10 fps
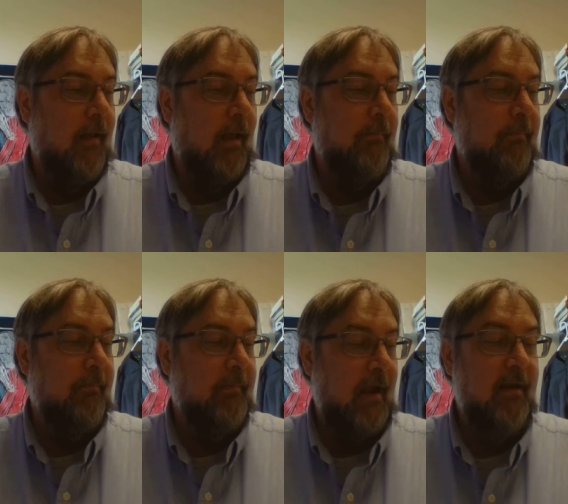
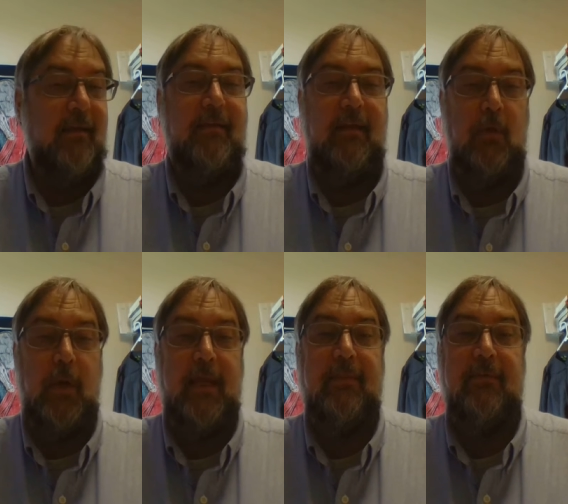Kind of
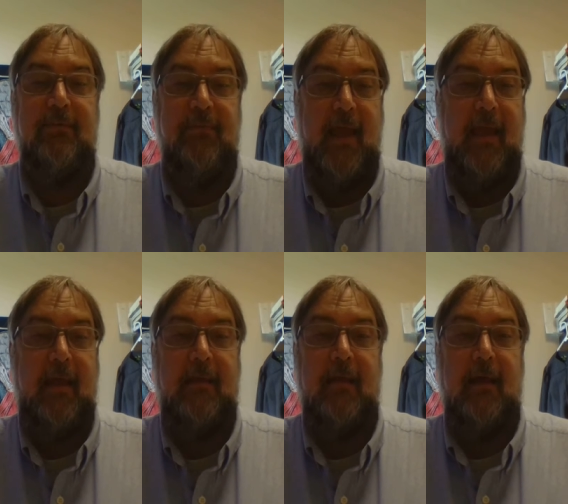continuing in this
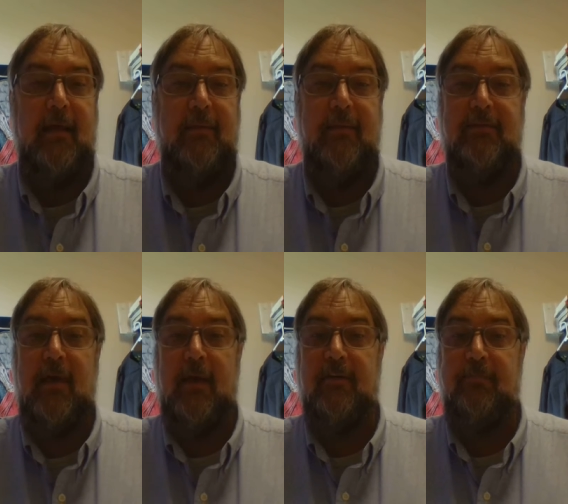vein, in this
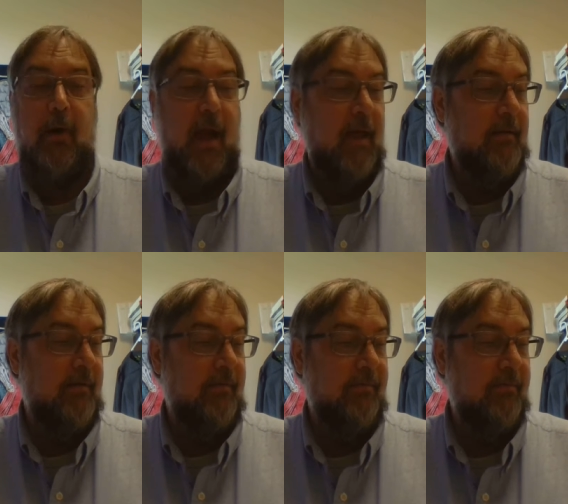kind of
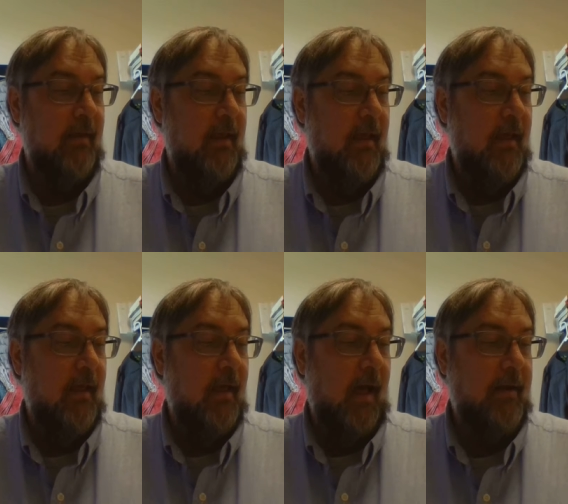practice,
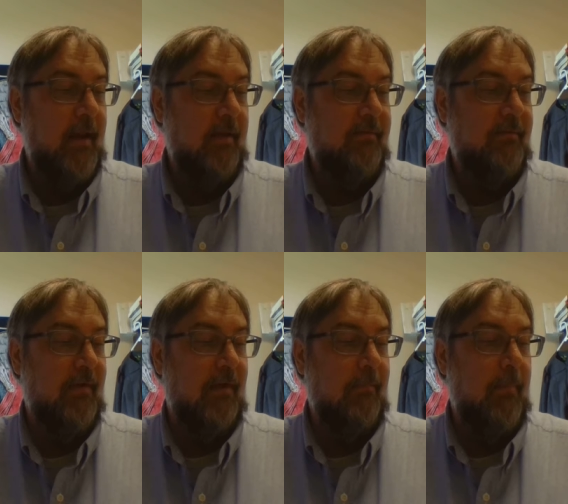I next
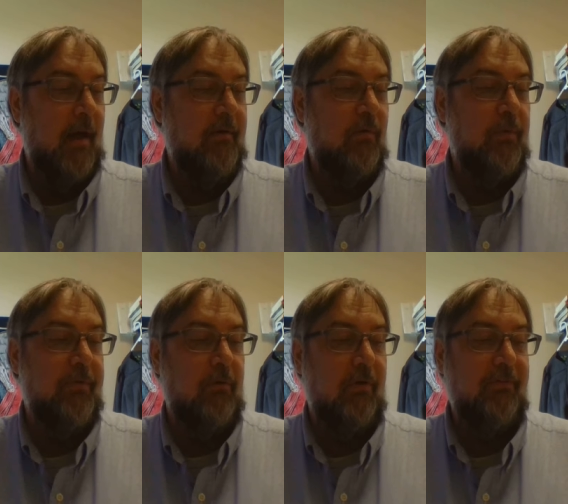bonded with
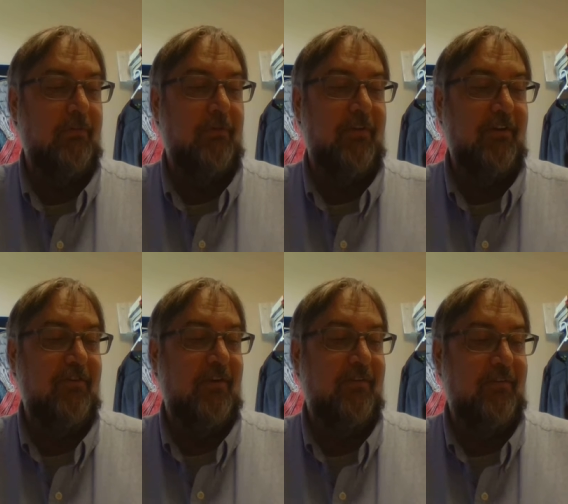the Crystal
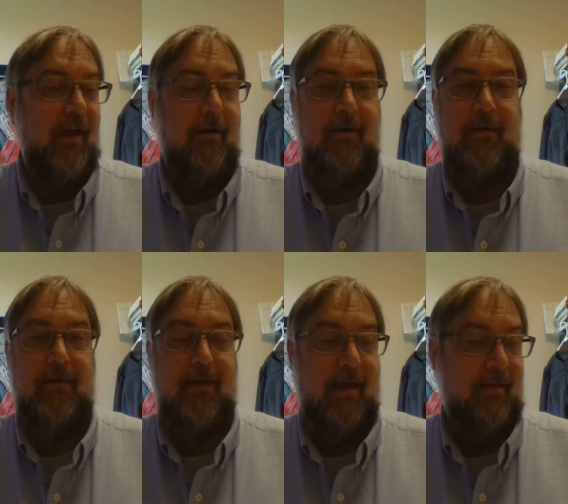Visions Tarot
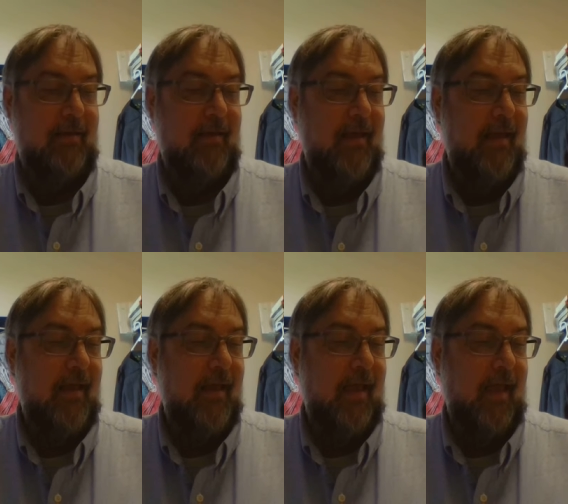deck,
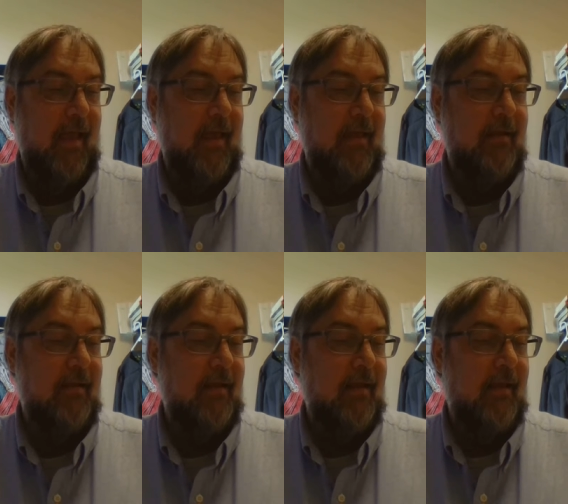and
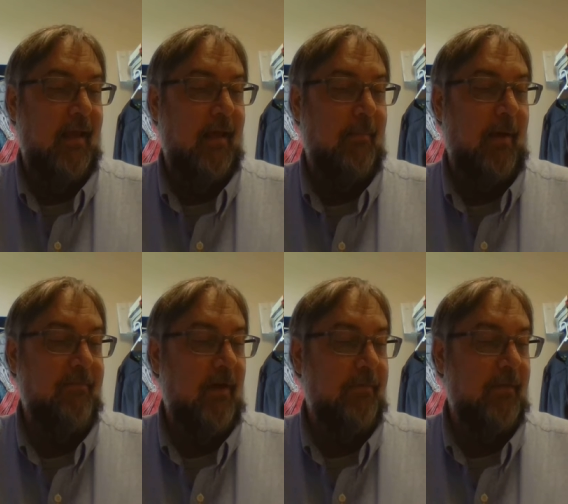I
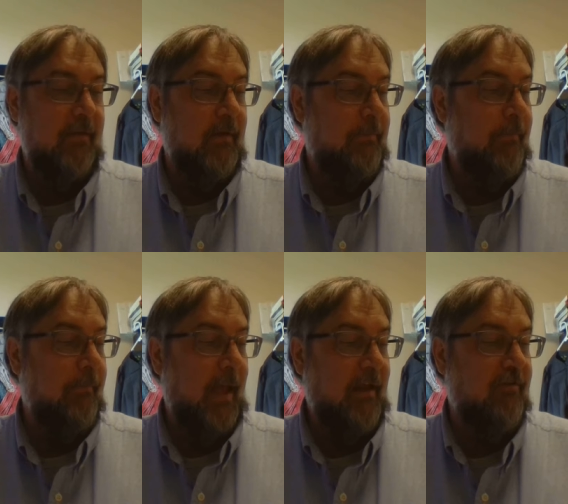felt that the
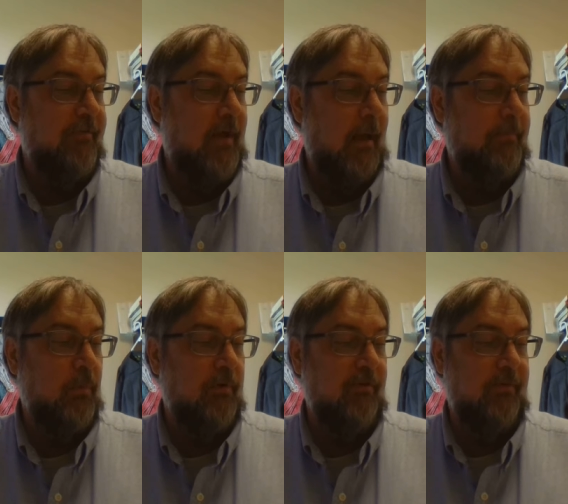Page of Cups,
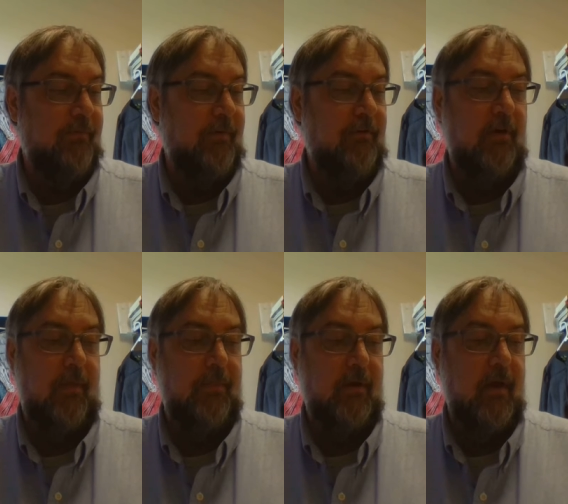which is featured
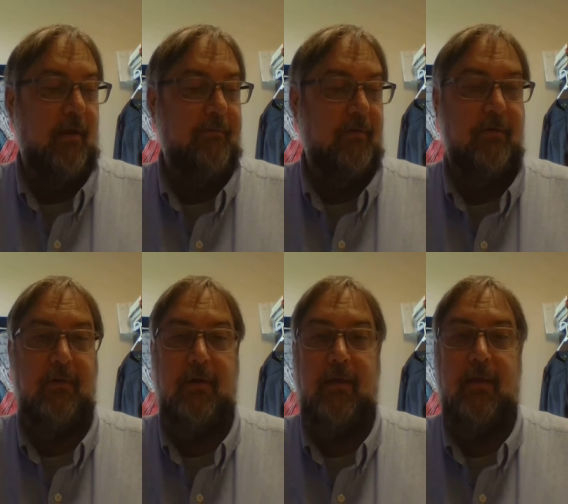on the cover
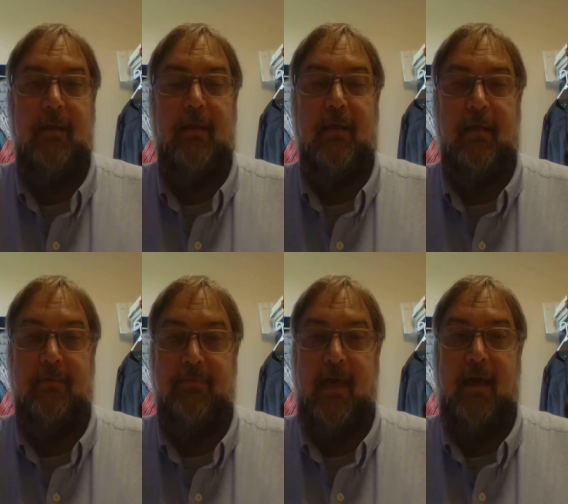
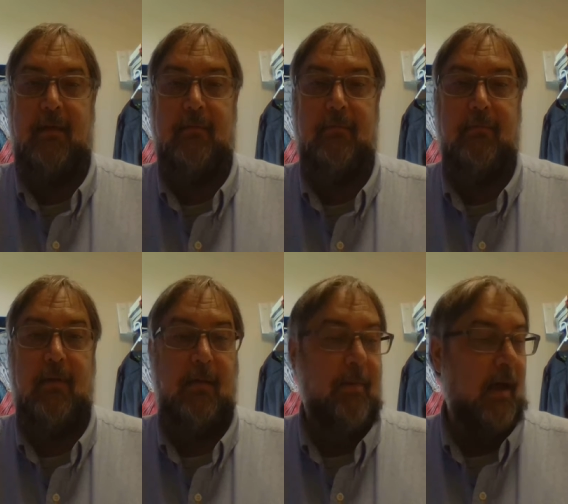of that
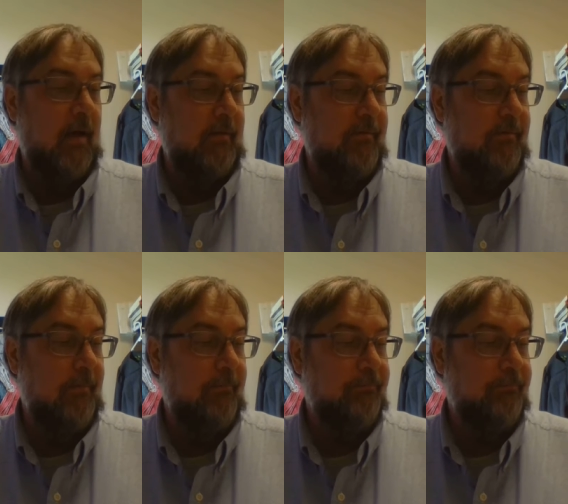box,